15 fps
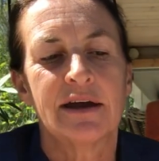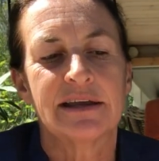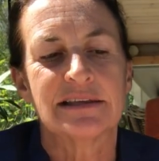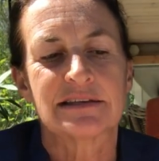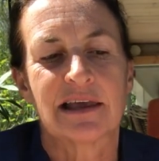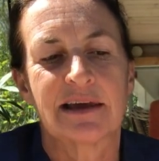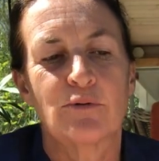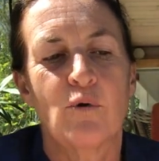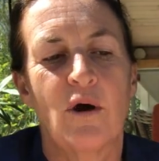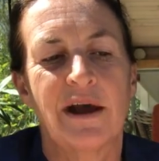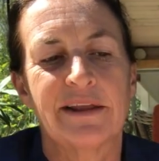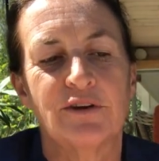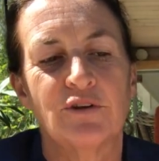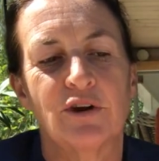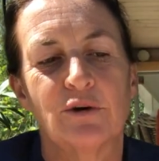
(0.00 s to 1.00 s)
it's like
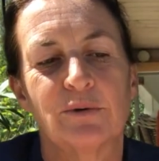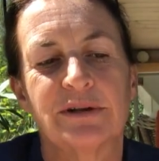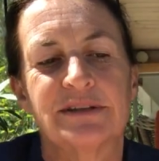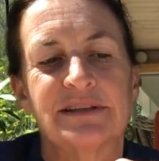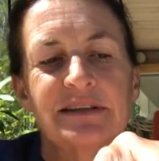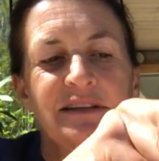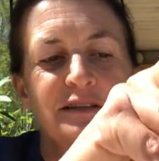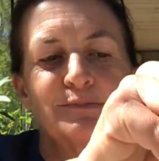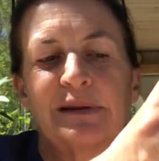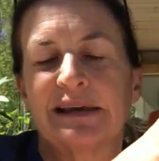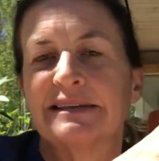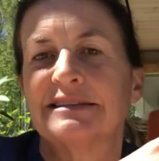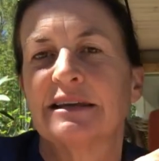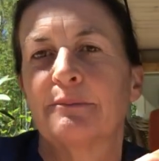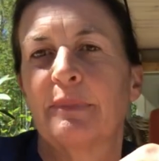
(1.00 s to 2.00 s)
wine, you know, it's in this
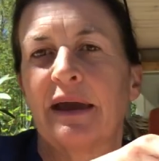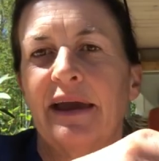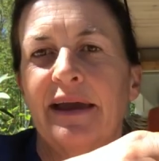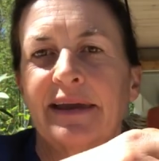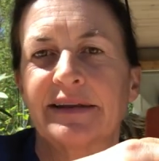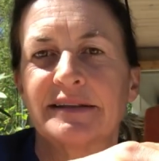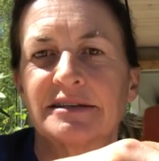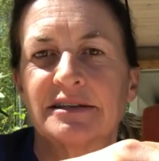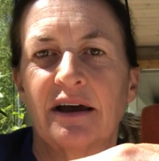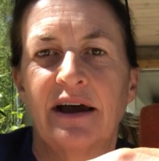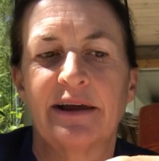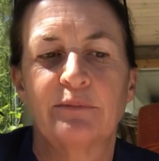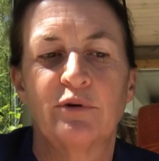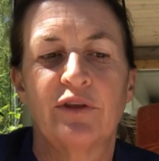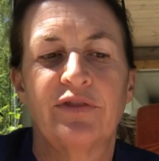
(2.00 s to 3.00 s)
plastic bag
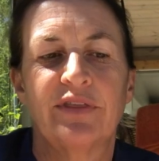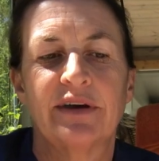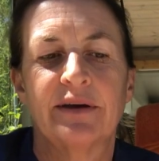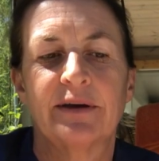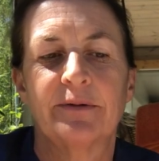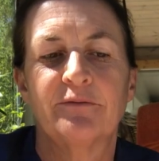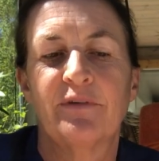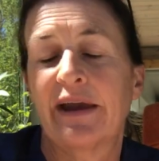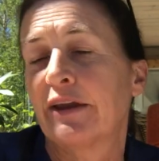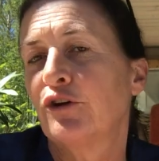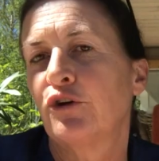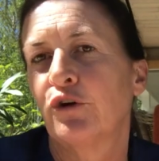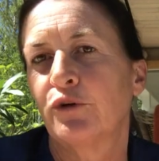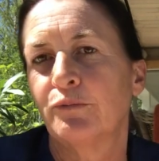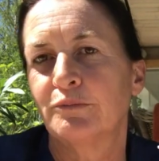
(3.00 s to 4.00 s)
inside with a
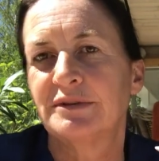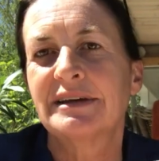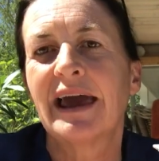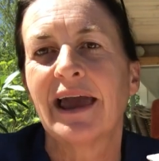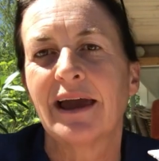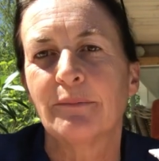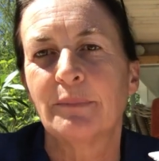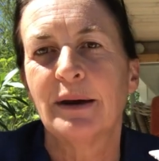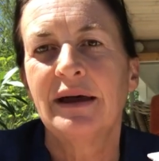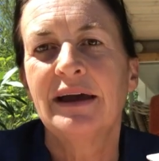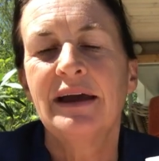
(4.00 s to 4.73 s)
vacuum tap.